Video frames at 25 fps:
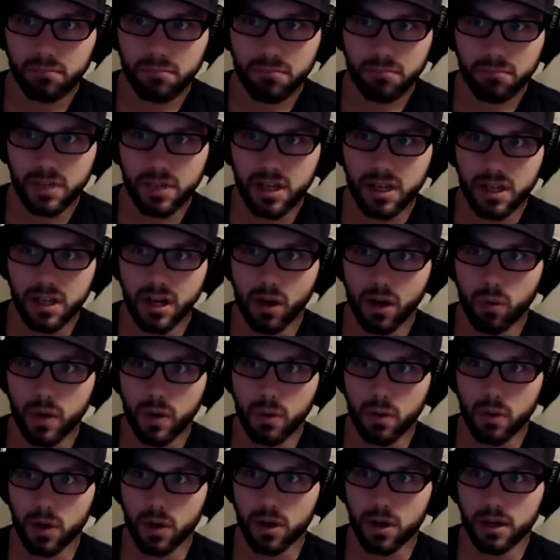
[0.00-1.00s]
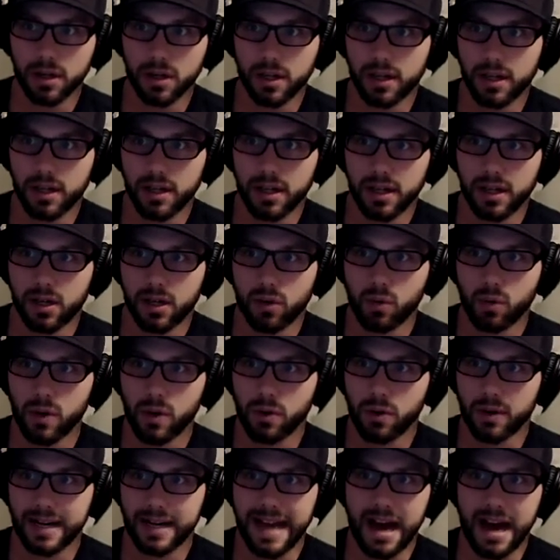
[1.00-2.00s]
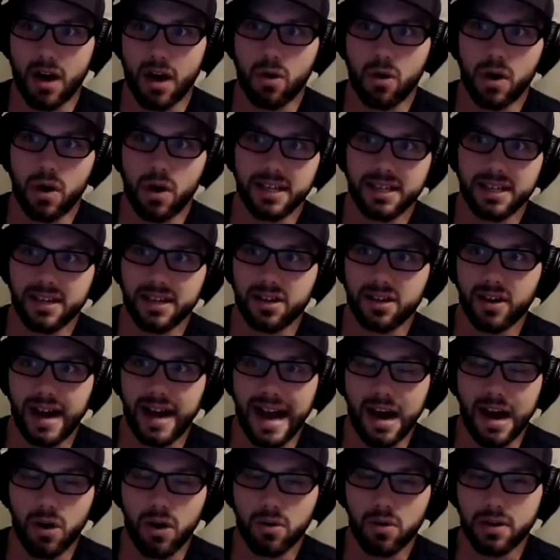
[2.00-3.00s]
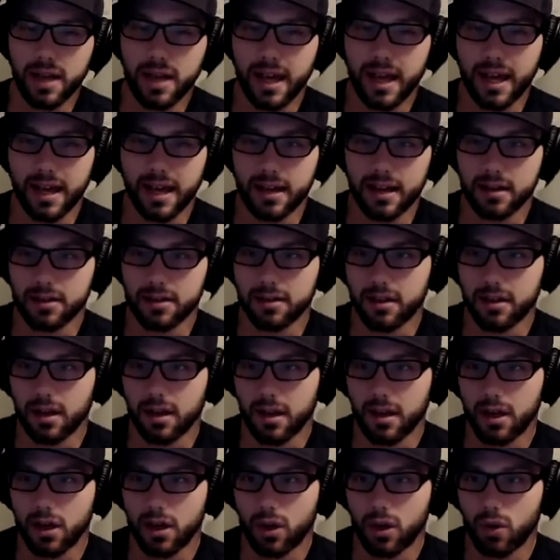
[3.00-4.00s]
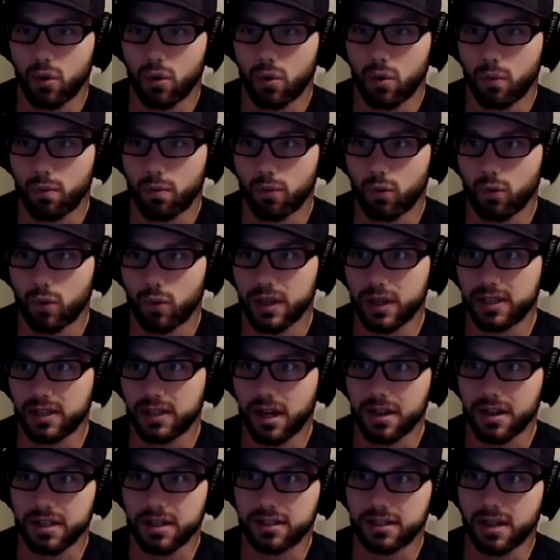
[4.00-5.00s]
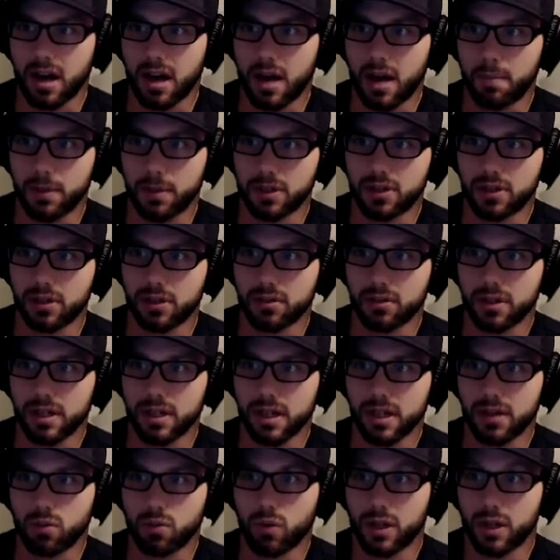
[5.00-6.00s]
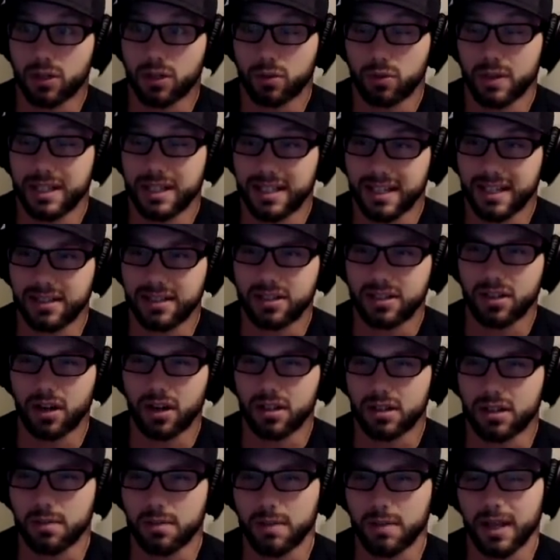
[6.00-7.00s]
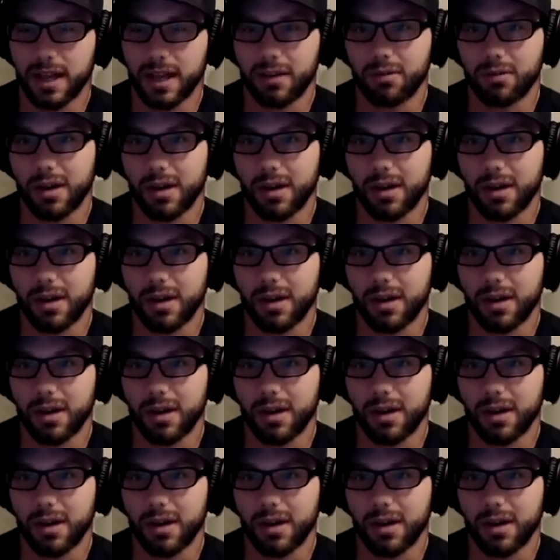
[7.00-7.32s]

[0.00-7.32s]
we were now a year out, and we saw this opportunity once we did start to be like, well,